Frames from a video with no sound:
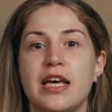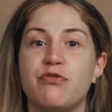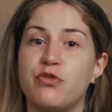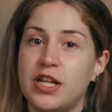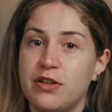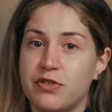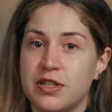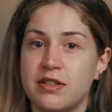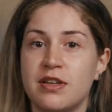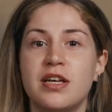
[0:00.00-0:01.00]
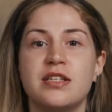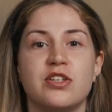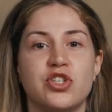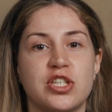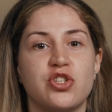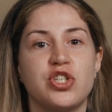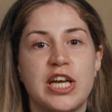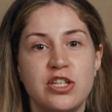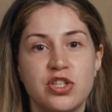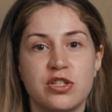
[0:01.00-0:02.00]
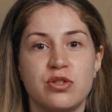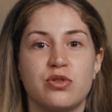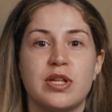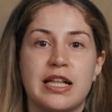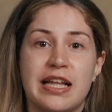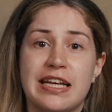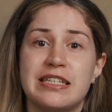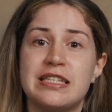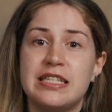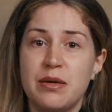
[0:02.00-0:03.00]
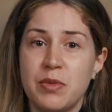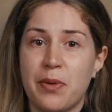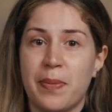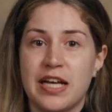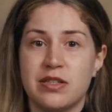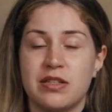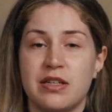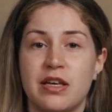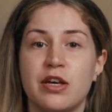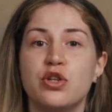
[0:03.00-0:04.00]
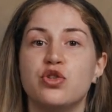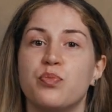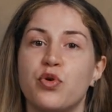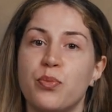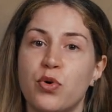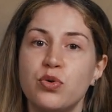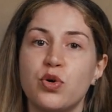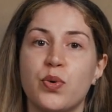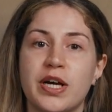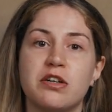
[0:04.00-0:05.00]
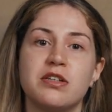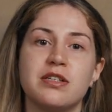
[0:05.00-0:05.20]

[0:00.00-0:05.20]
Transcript: If relevant, suggest changes to the client's team capacity to promote quicker